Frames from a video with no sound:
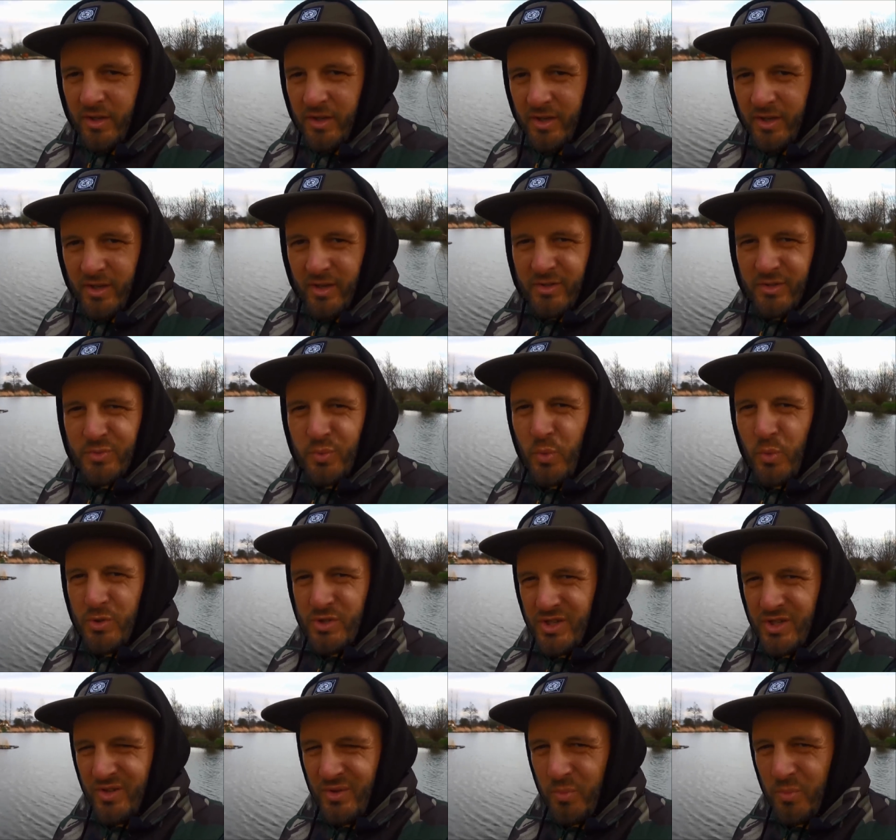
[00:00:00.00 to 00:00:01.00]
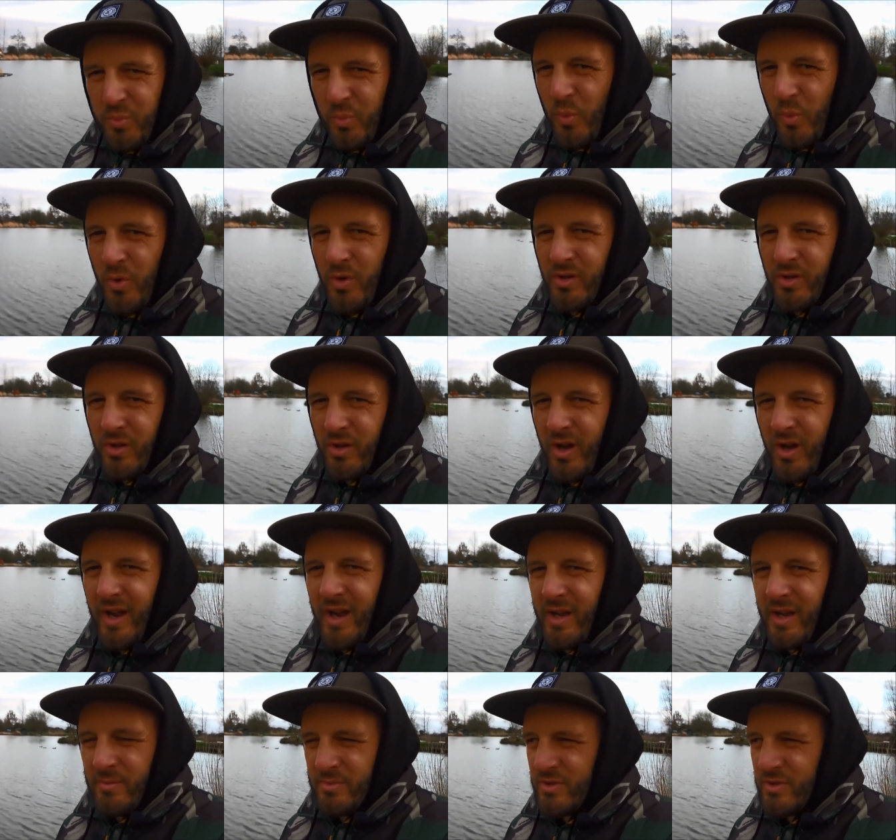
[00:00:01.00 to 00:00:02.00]
I was watching the water like an
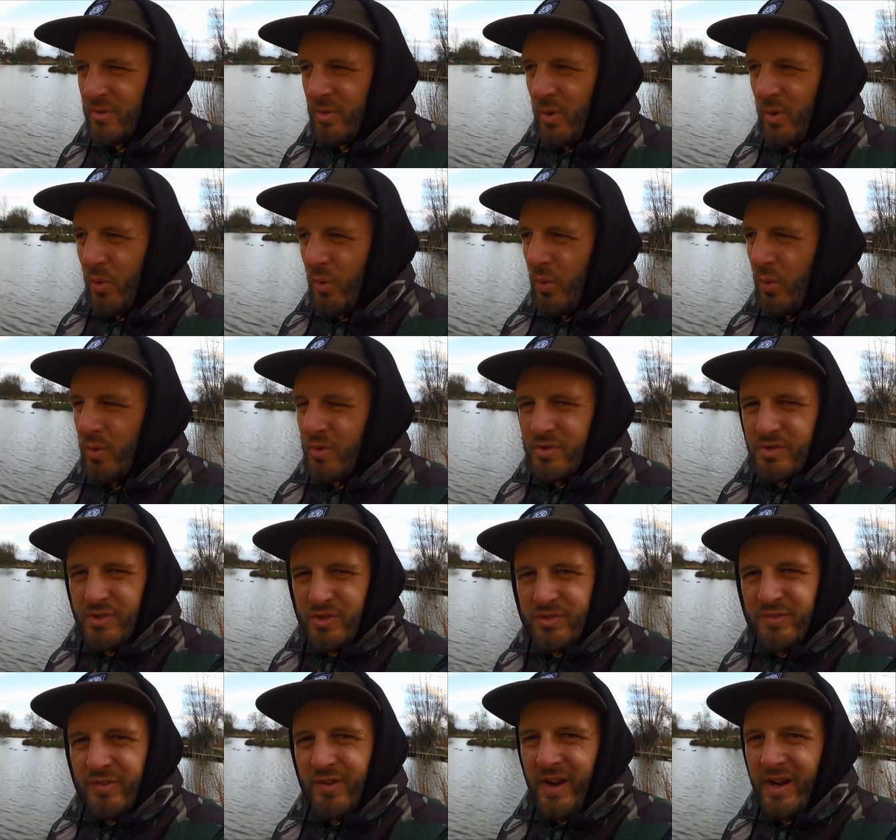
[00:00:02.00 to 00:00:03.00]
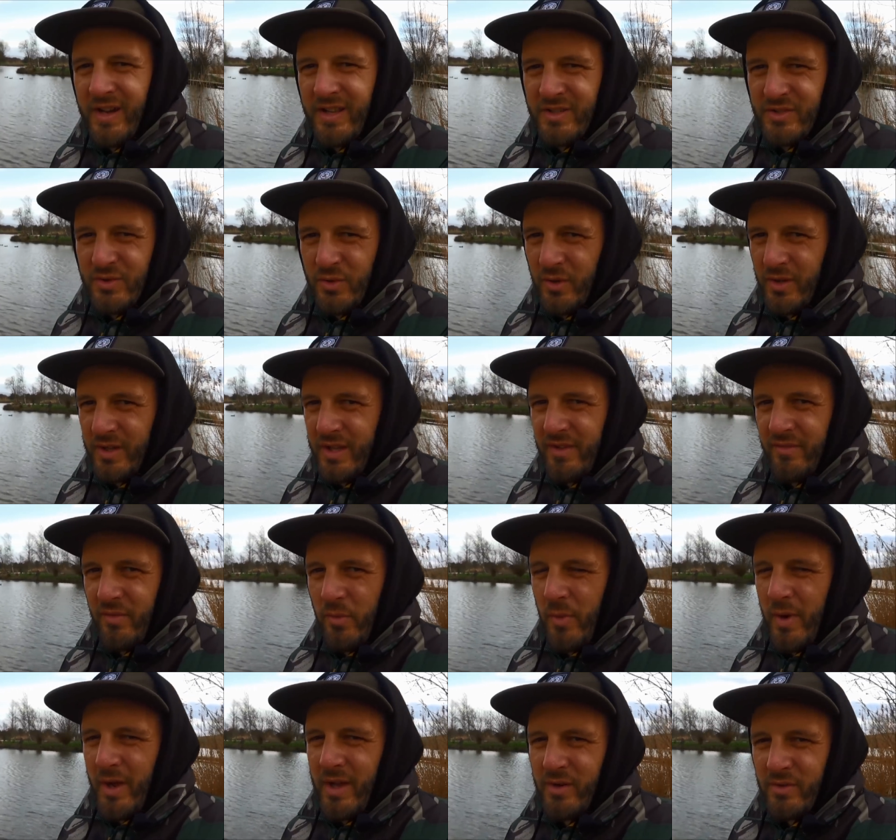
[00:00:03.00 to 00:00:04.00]
absolute hawk, just for any sort of
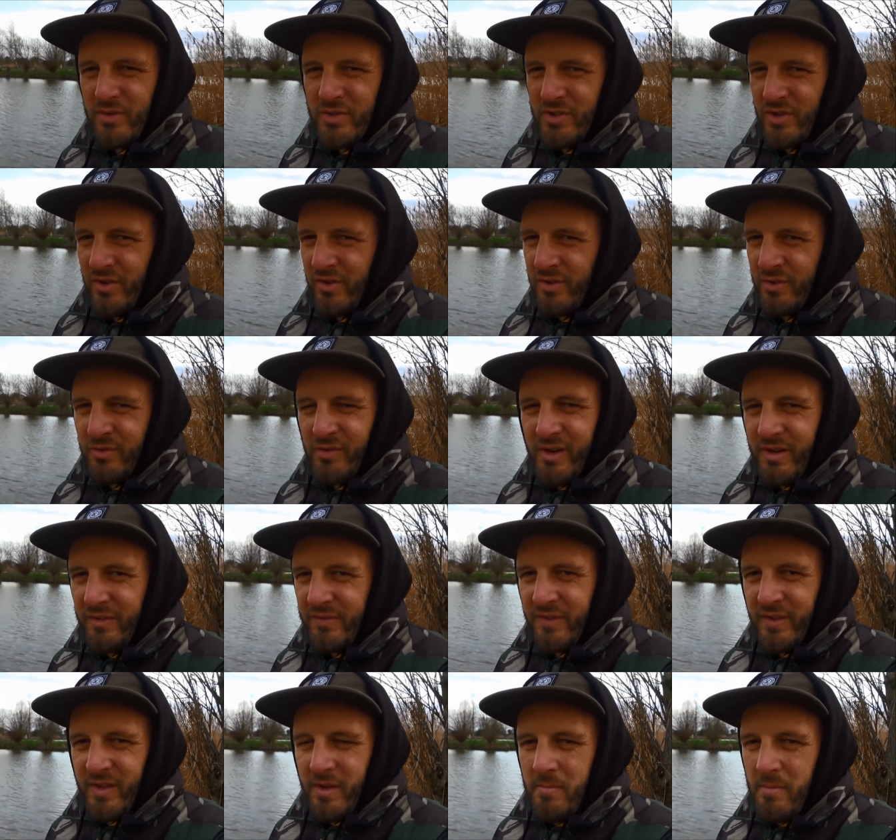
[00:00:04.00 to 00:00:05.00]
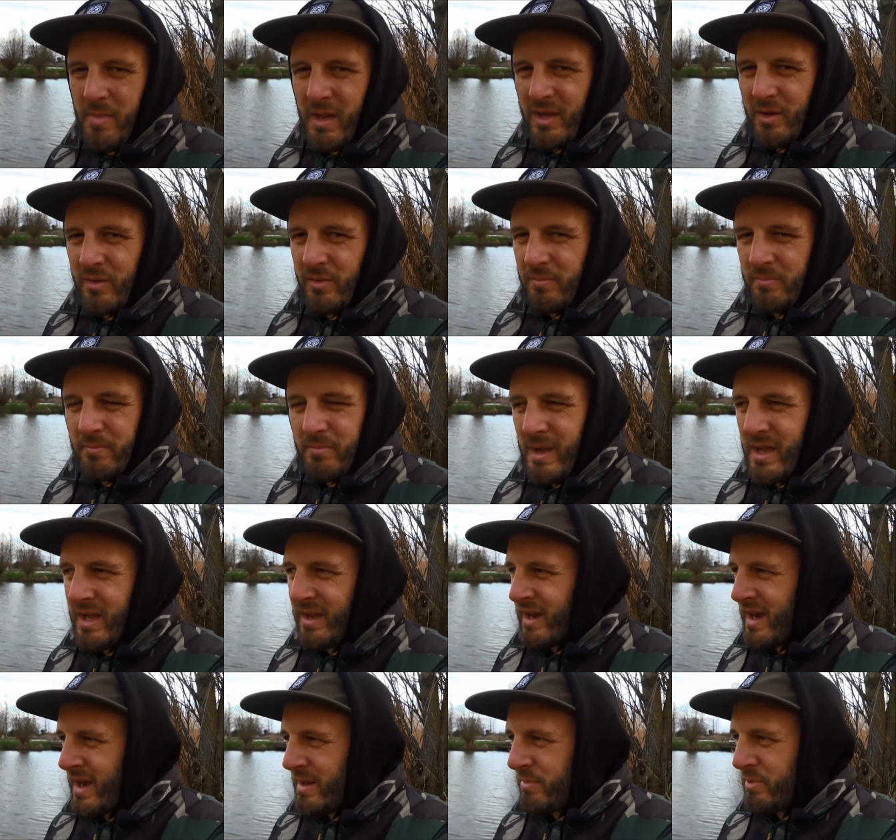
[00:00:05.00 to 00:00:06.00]
giveaway or sign or anything that may
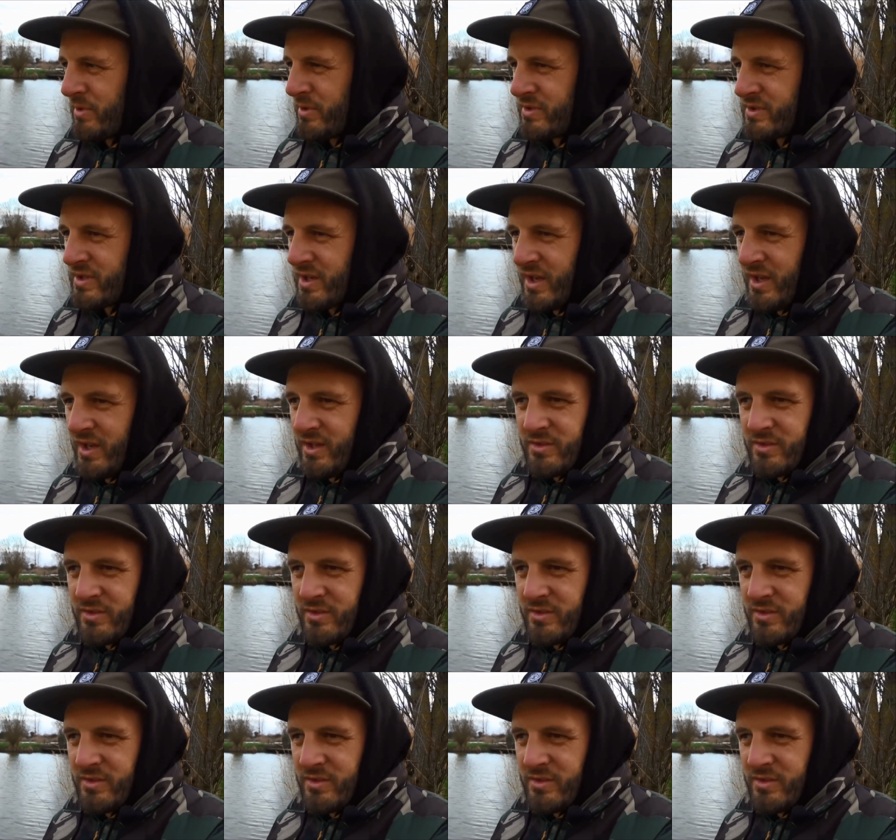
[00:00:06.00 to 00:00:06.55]
have happened,